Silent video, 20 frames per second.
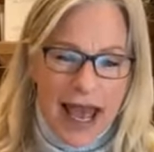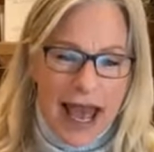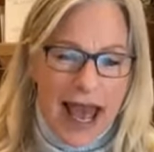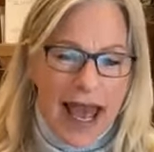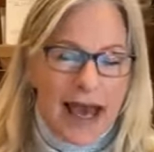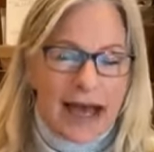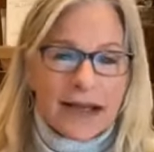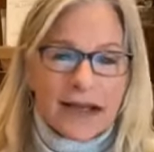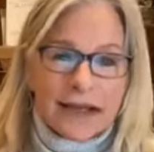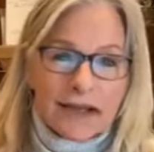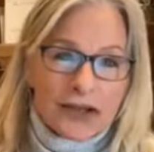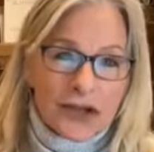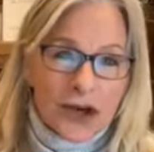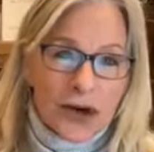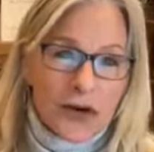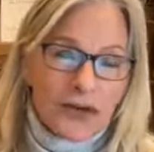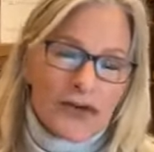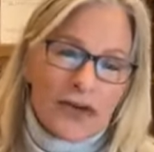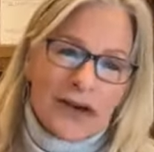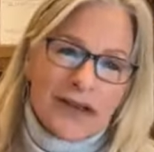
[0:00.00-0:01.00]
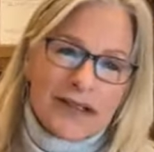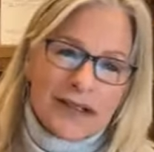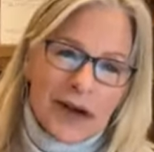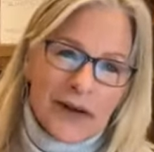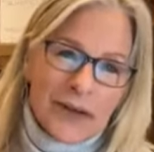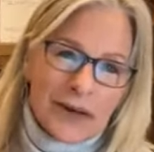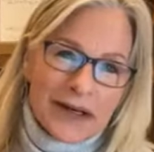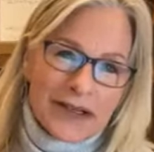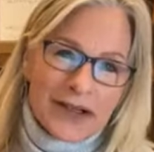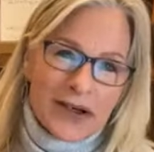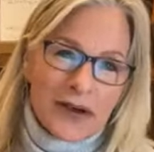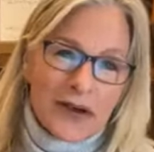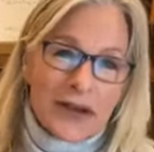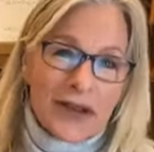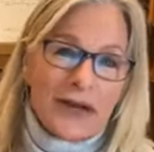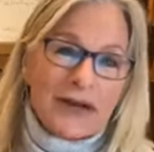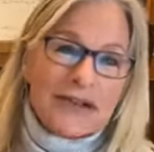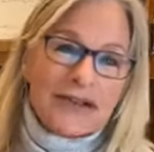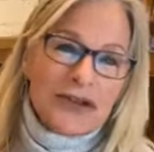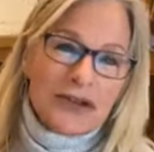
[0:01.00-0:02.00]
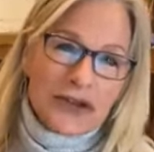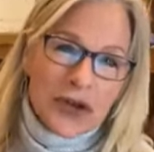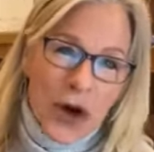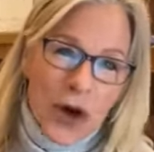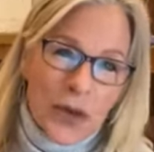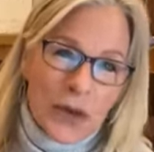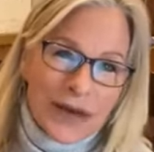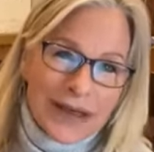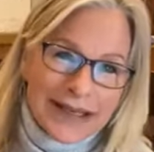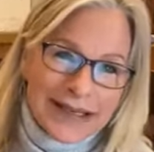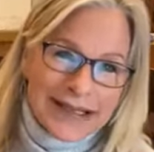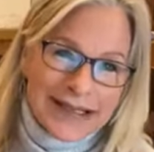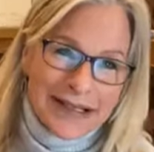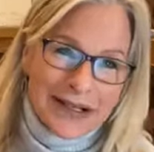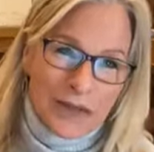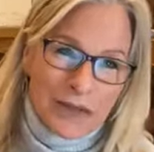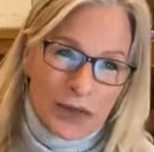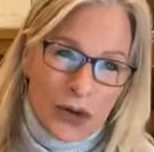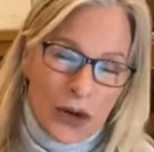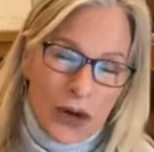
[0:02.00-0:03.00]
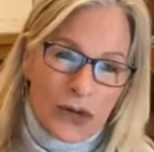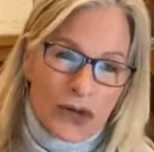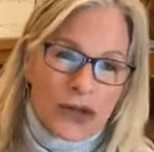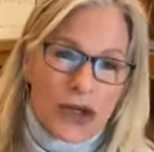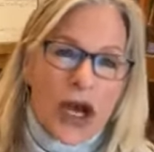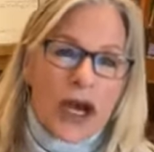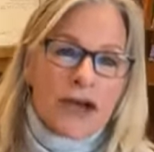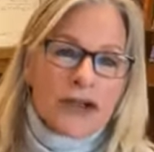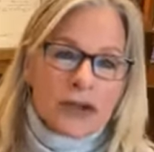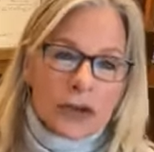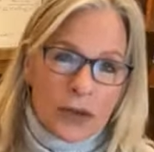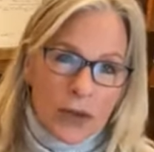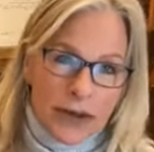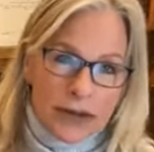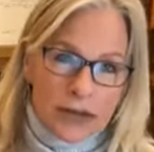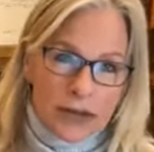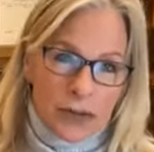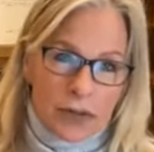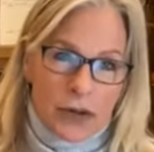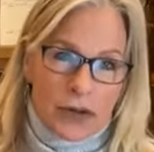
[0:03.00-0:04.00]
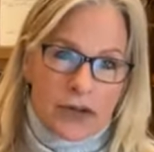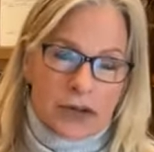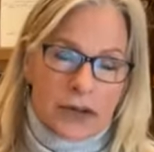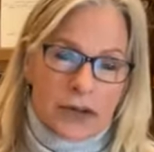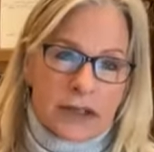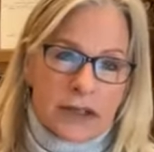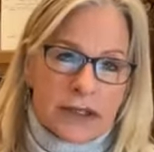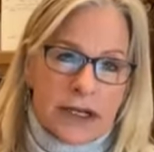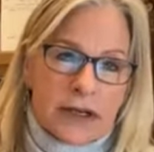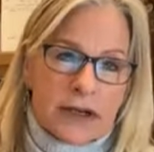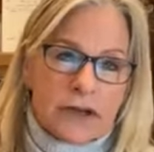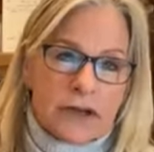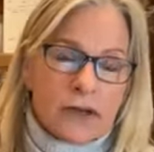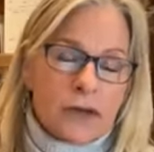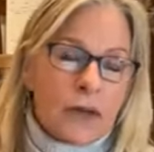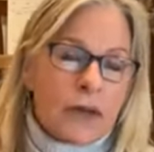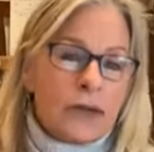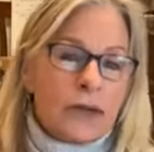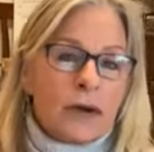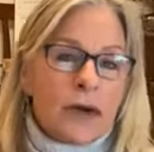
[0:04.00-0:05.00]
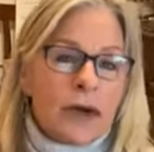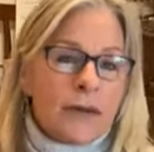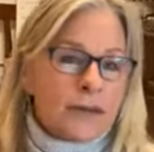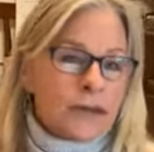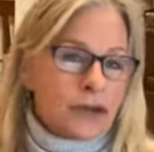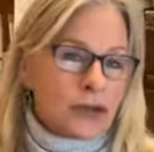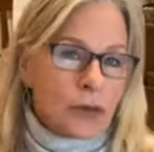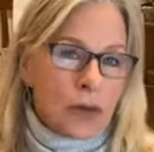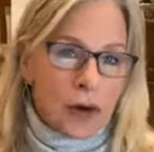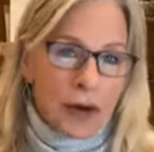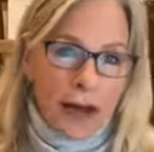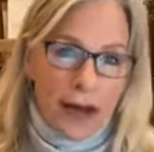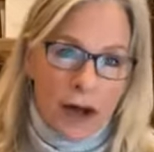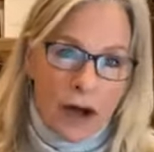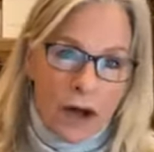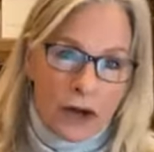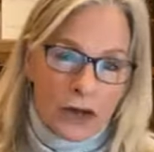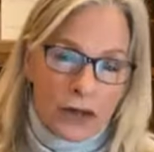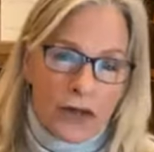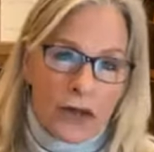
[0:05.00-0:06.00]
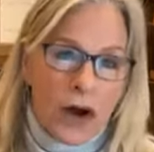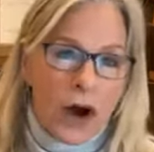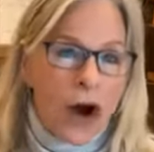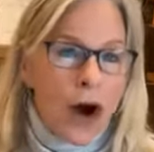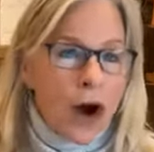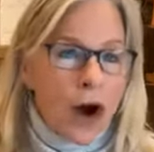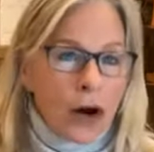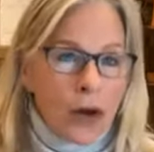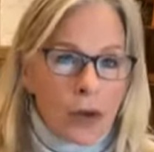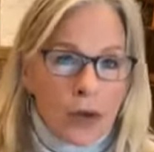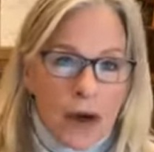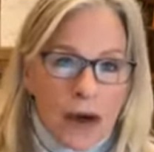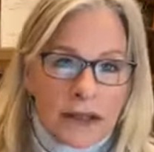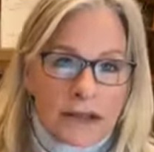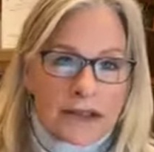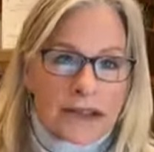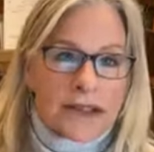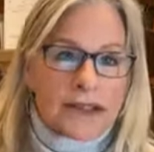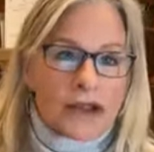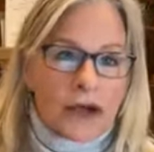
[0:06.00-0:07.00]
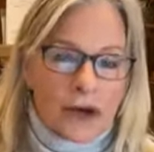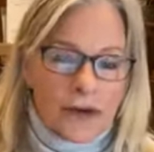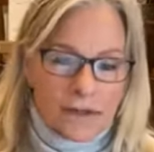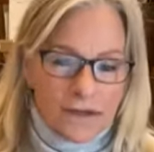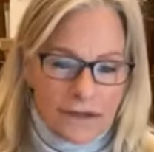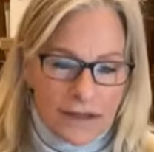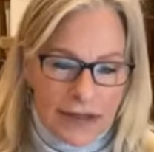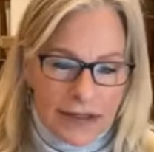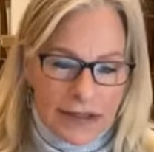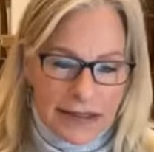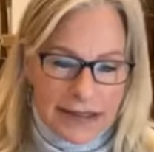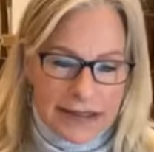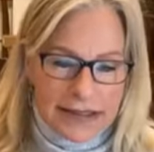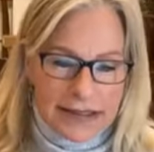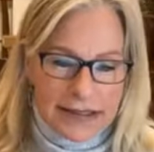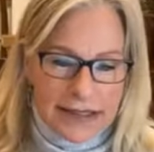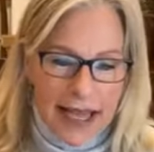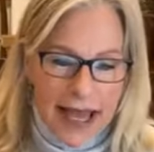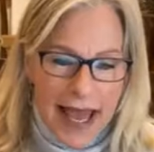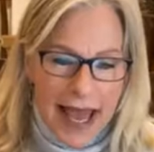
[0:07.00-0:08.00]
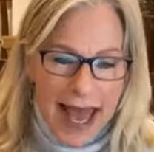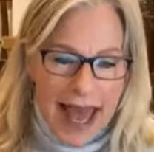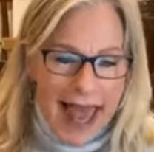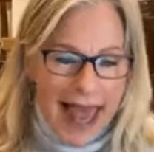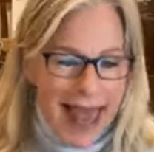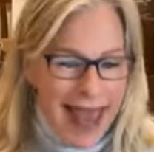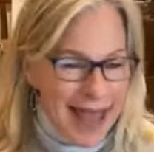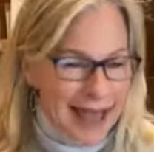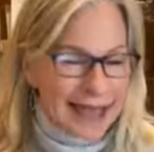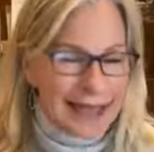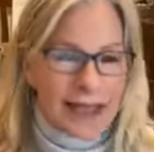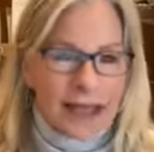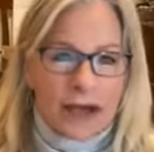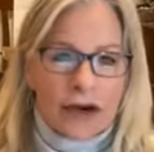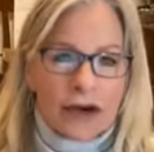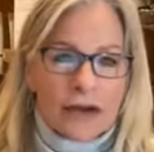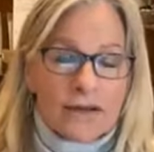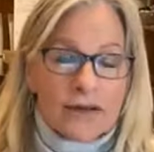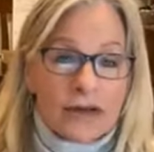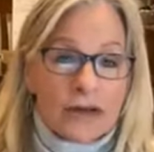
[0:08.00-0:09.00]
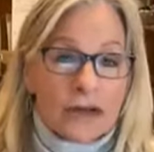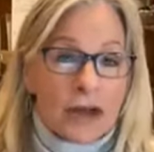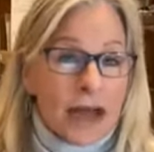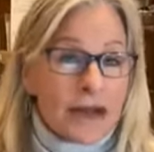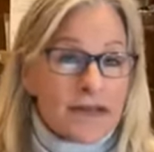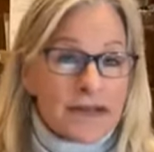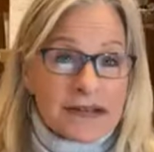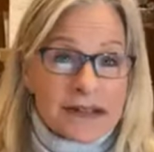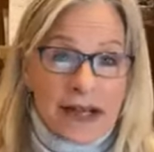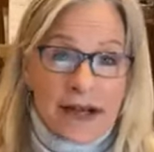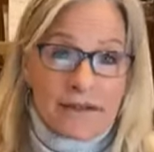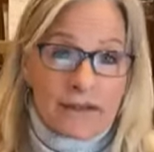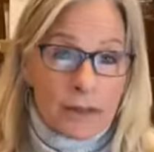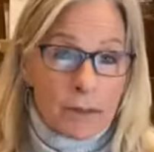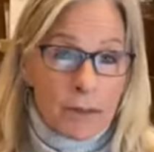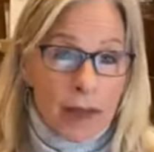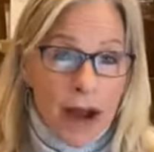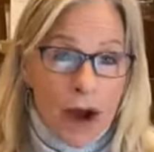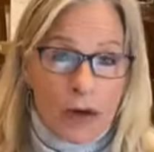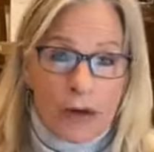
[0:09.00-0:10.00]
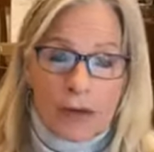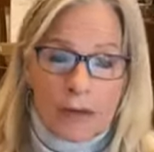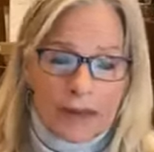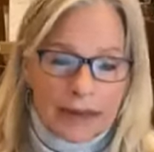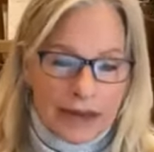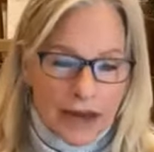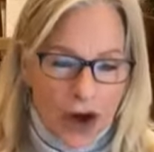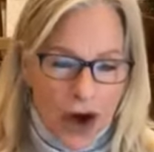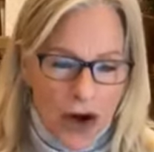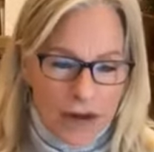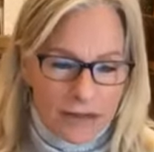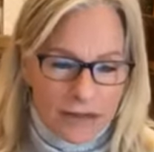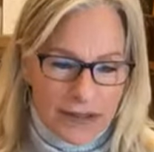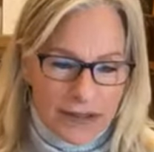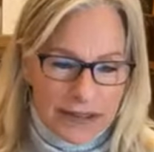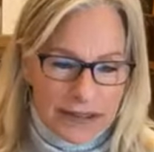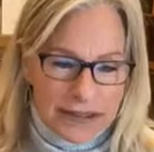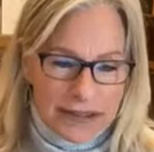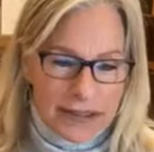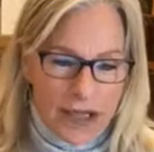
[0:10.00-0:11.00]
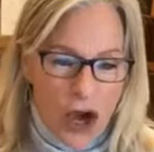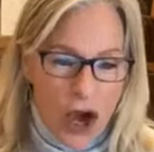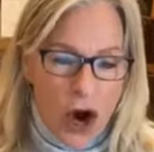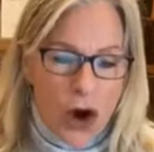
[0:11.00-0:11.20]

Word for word: And you know, friends, I want to tell you there is no easy approach to raise our personal standards, whether it comes to our health, our wellness, our fitness any area of your life, self empowerment, confidence,